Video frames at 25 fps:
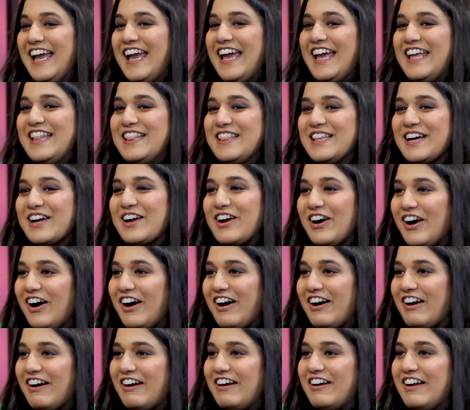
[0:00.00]
in the
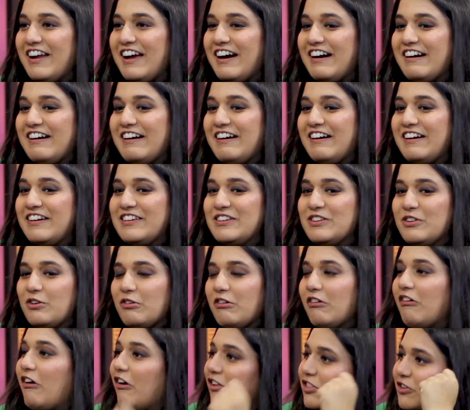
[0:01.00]
car,
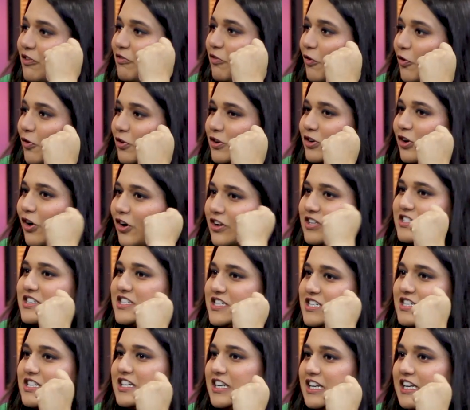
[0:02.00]
on the phone
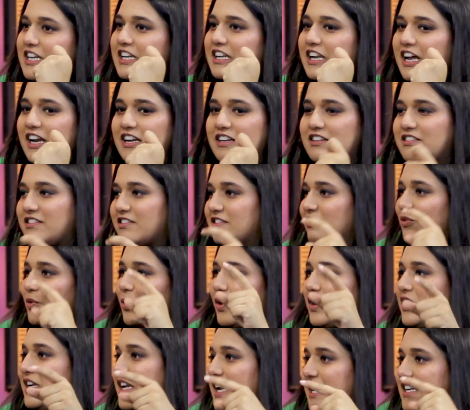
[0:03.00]
constantly,
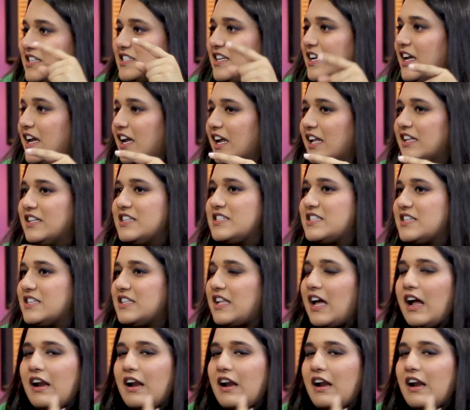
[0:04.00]
coordinating and this and